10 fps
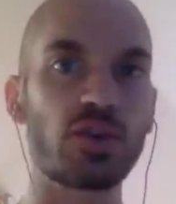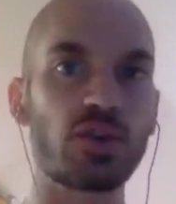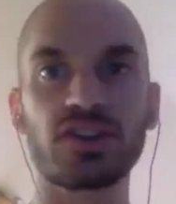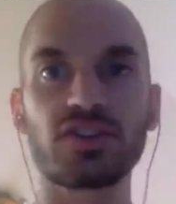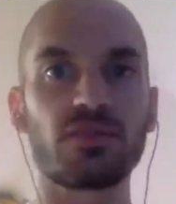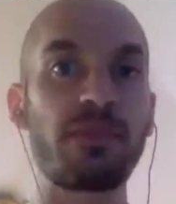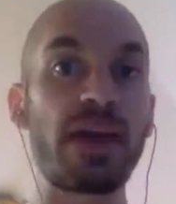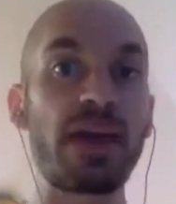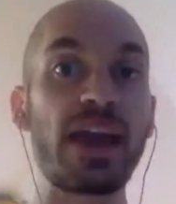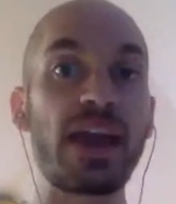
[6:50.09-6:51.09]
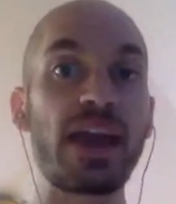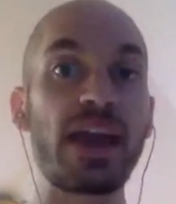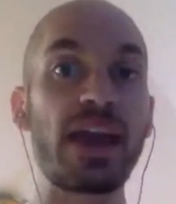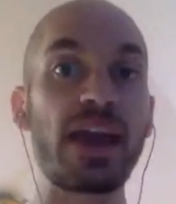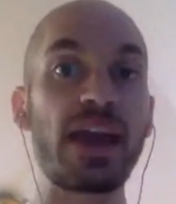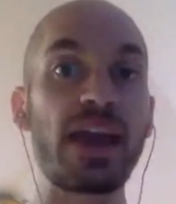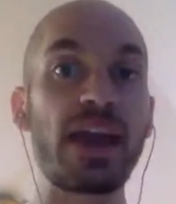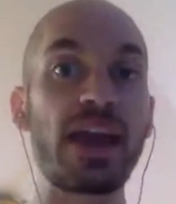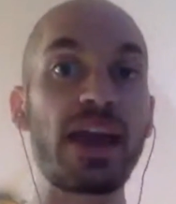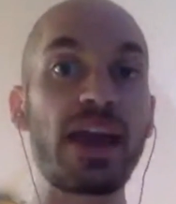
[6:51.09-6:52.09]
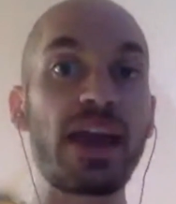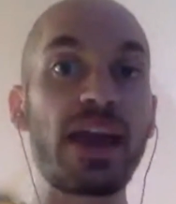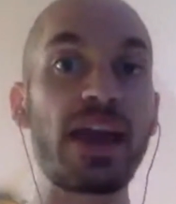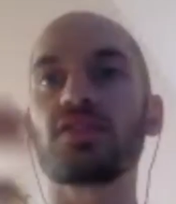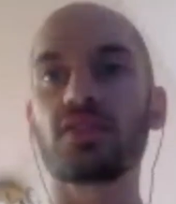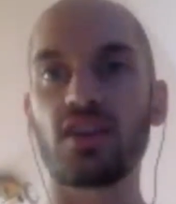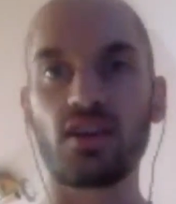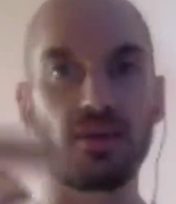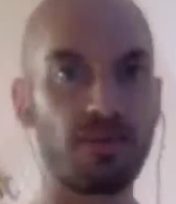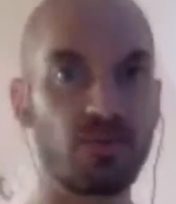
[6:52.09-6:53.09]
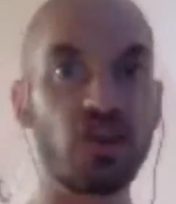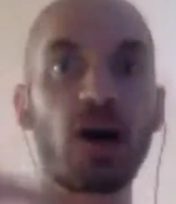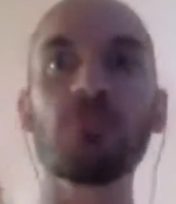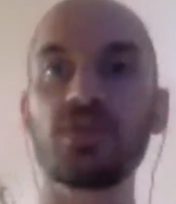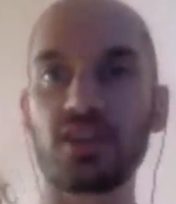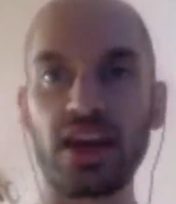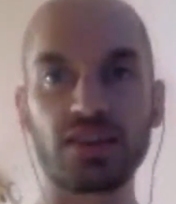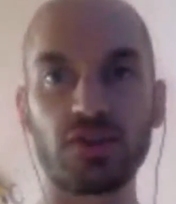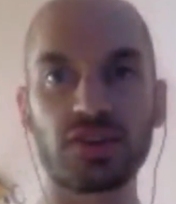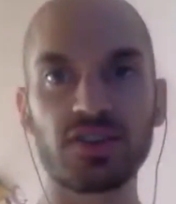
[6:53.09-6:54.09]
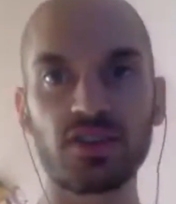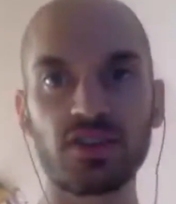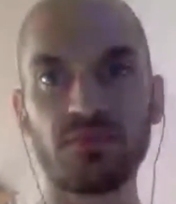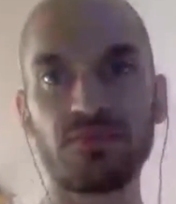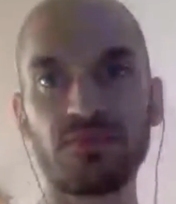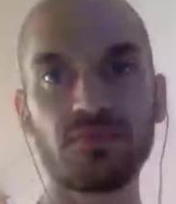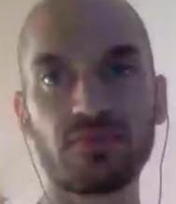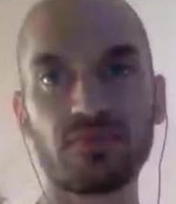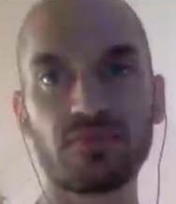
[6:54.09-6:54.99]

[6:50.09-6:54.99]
resources or paid tools that your sales jumped as a result?